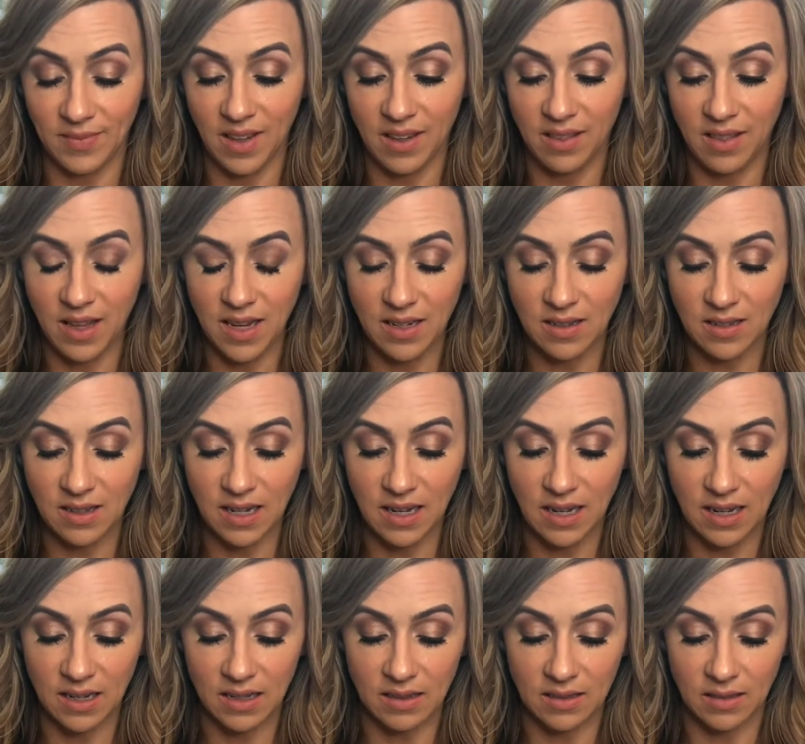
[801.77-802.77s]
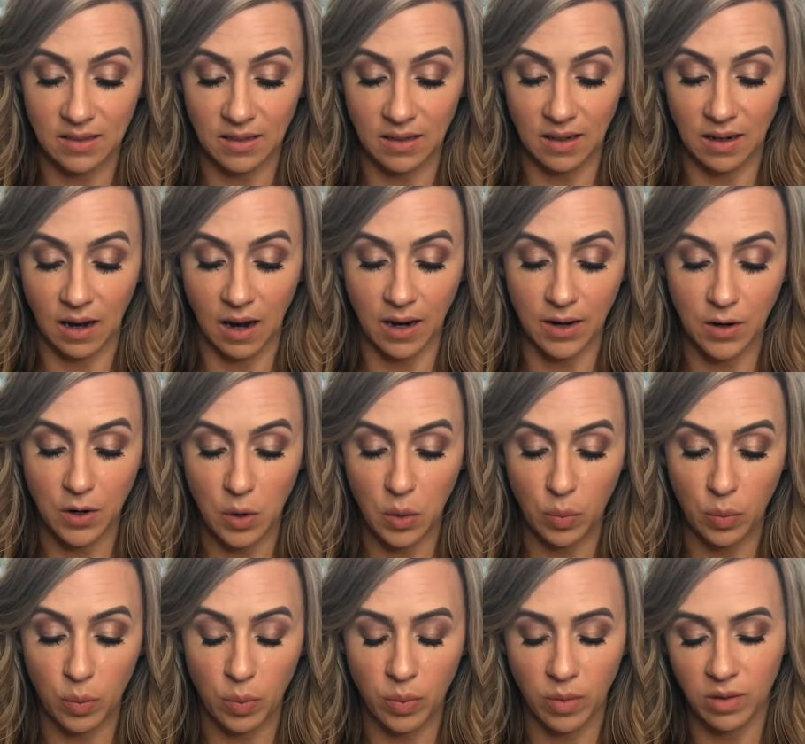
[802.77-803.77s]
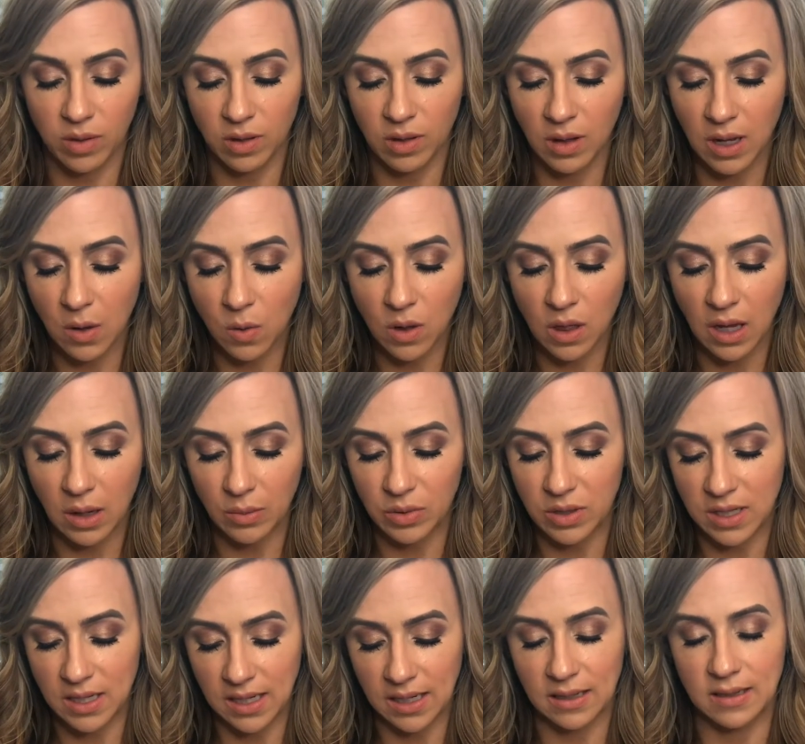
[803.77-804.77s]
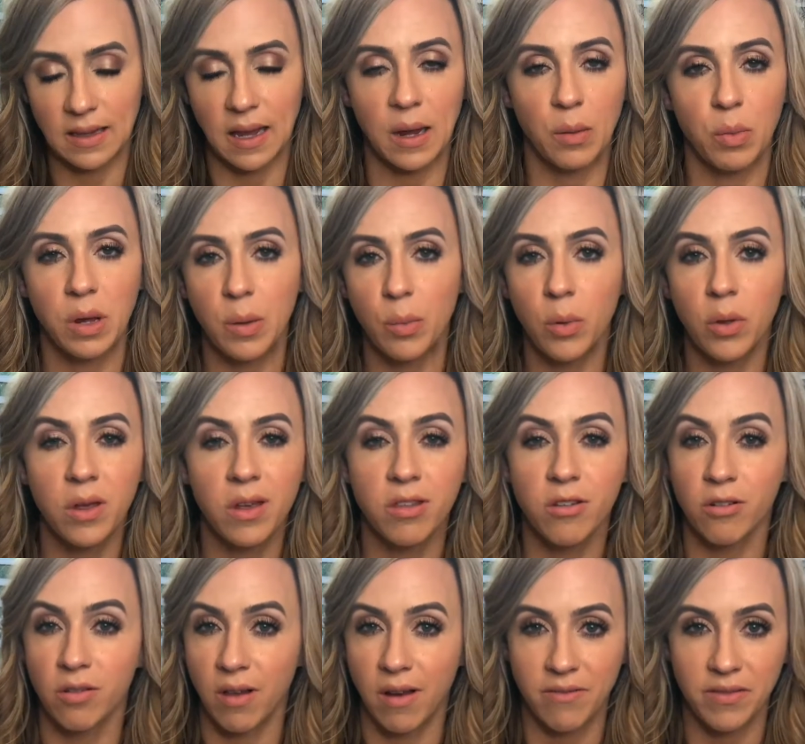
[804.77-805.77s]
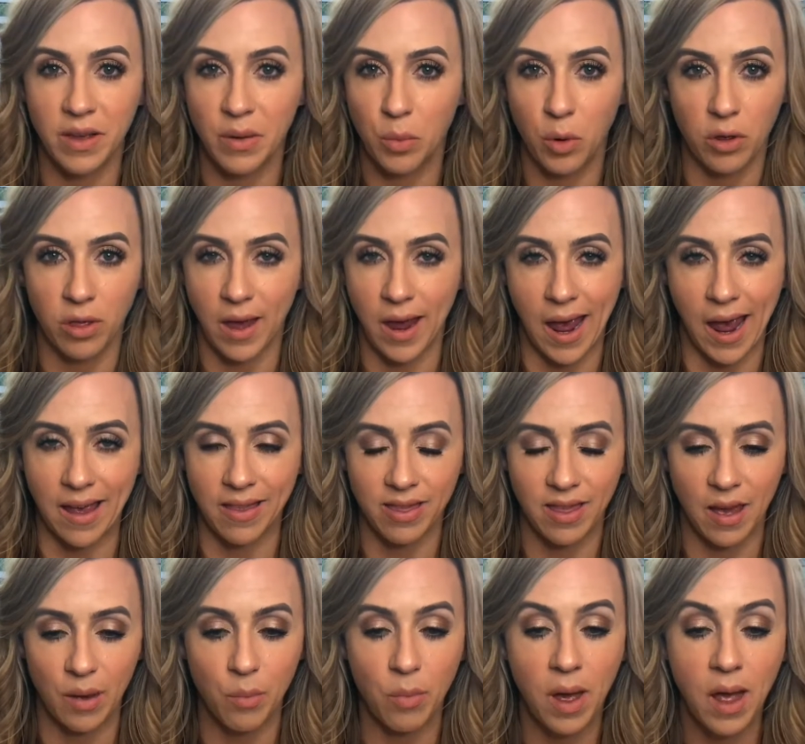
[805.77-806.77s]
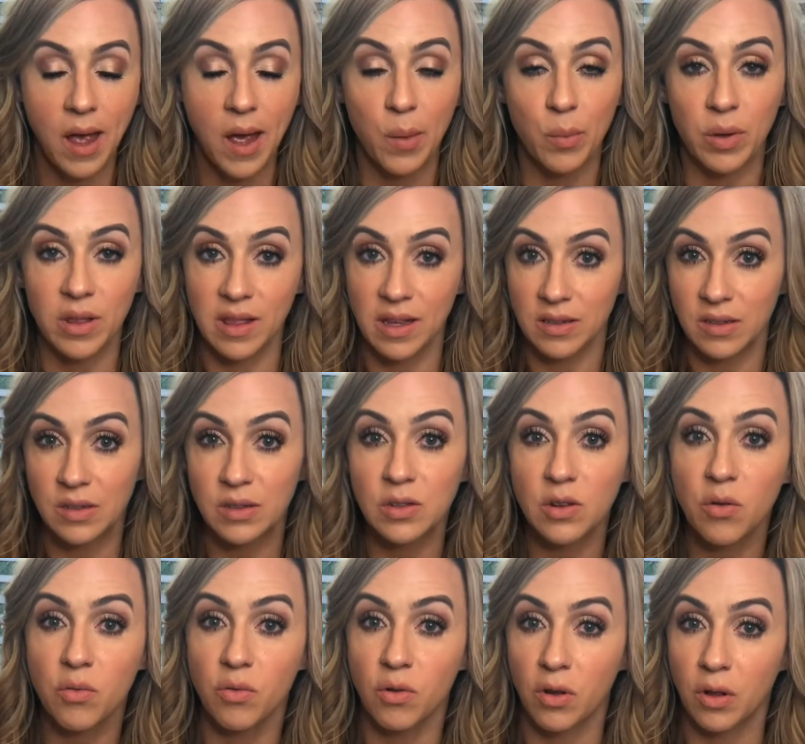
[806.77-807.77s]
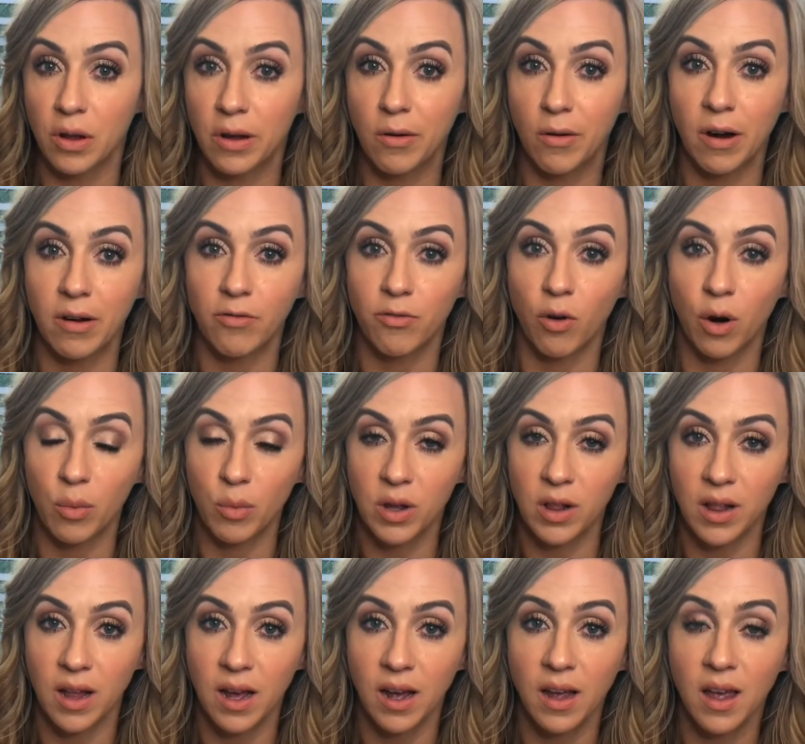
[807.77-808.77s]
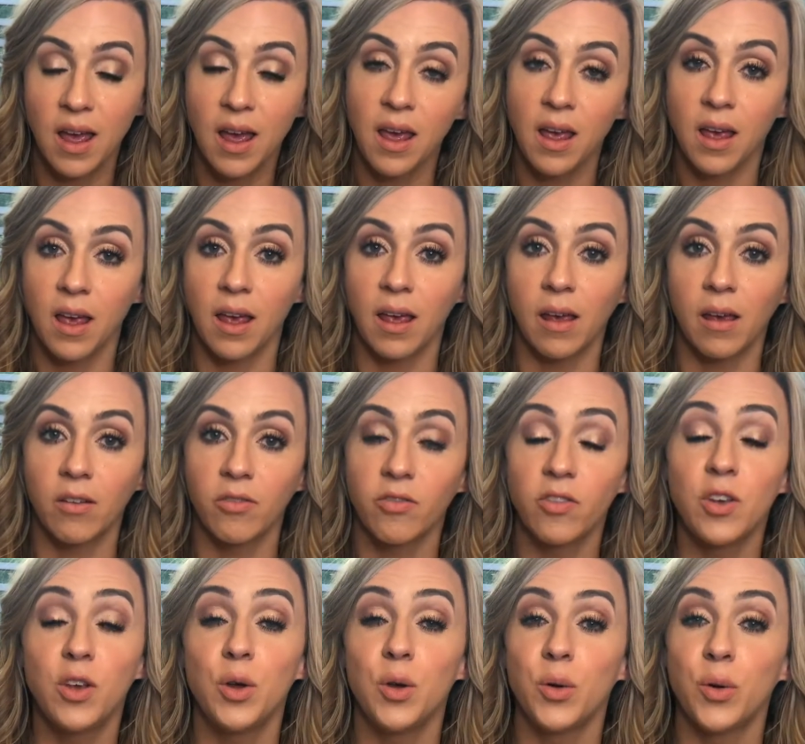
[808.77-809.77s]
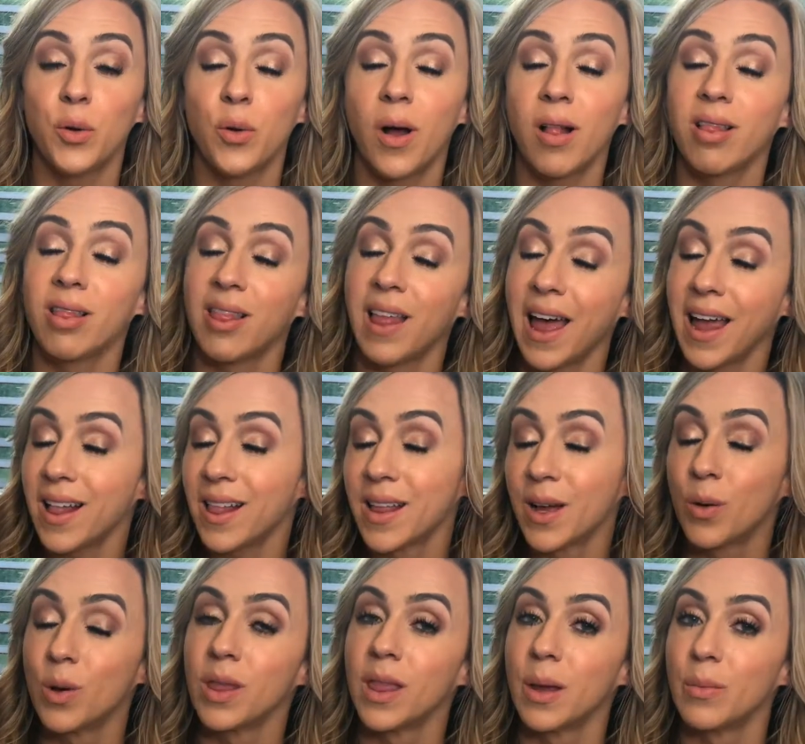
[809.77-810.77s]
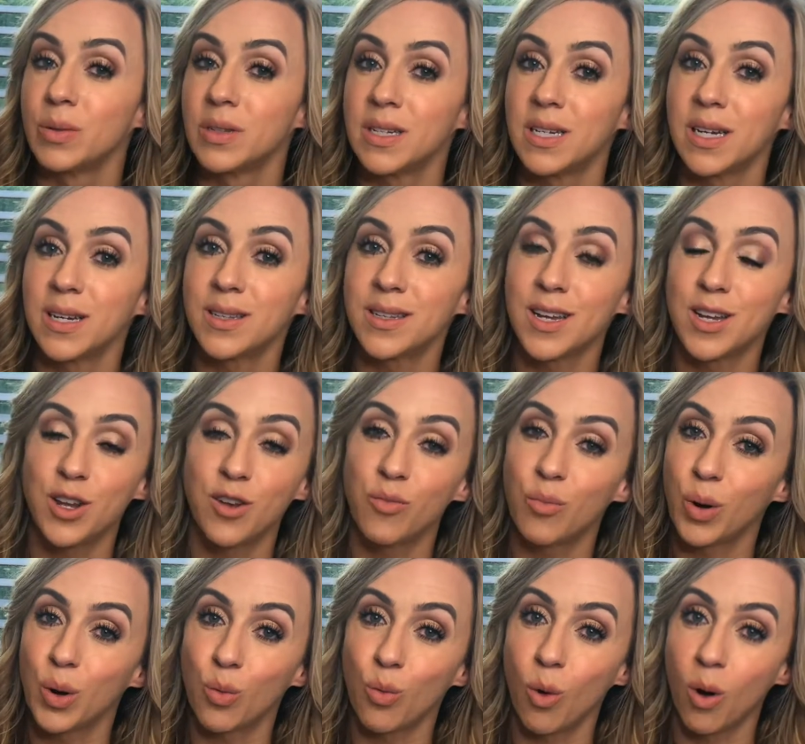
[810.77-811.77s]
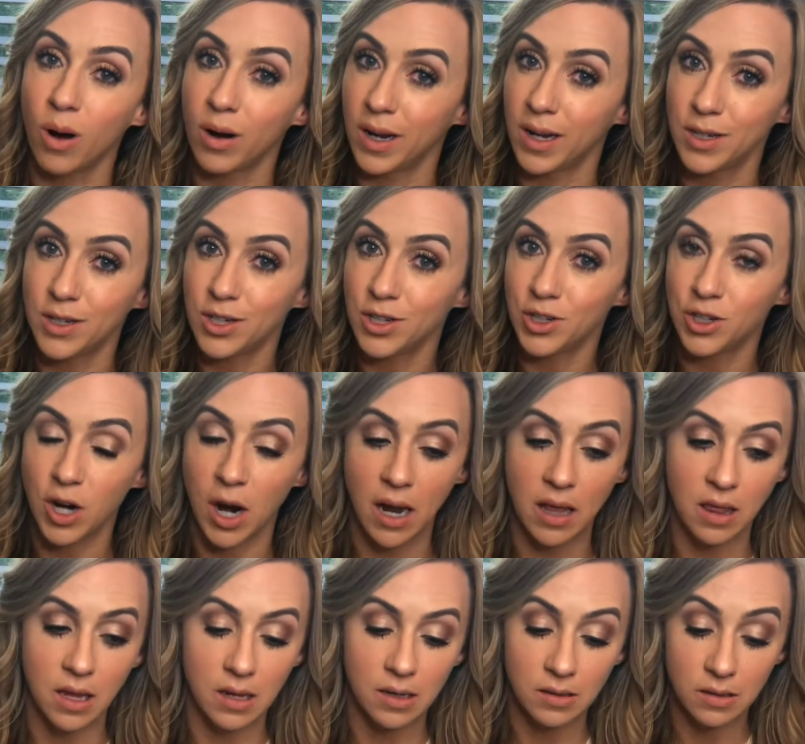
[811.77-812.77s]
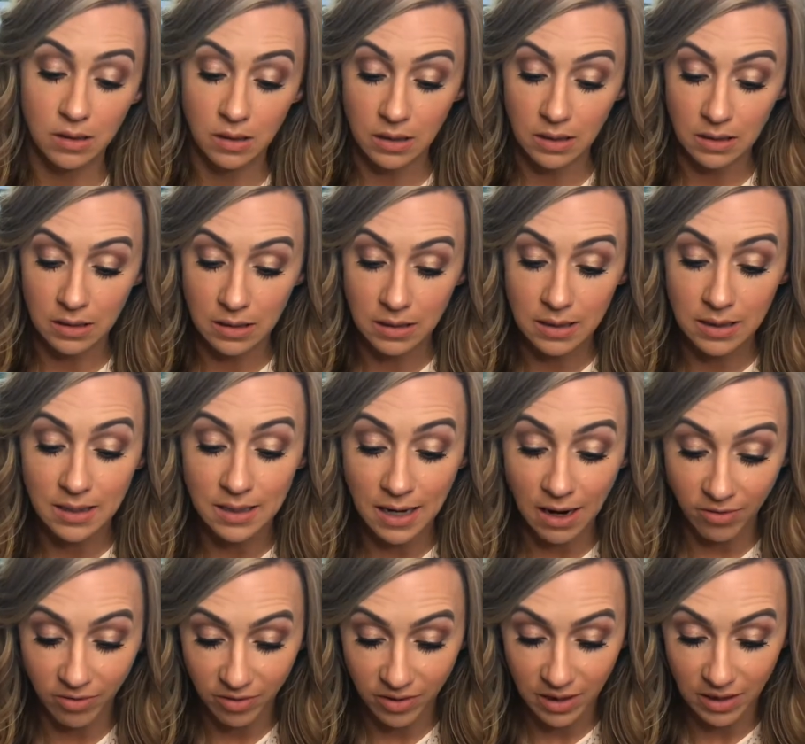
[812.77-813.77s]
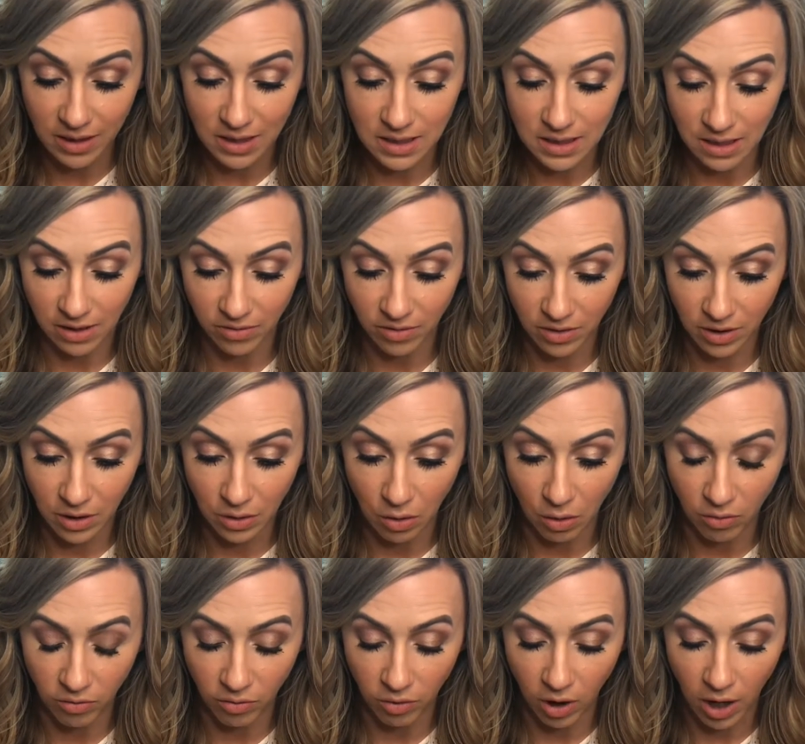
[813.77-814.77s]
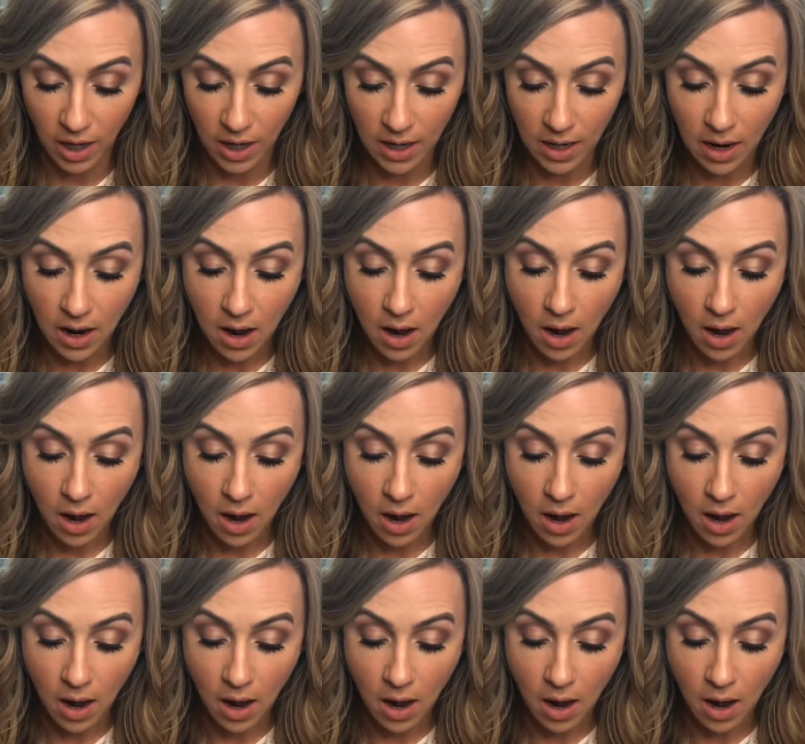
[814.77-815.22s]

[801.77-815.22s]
this is, I know liquid lipsticks, like people either love them or they hate them, but this is a really great formula. If you like liquid lipsticks and you've been wanting to try these, definitely go for it.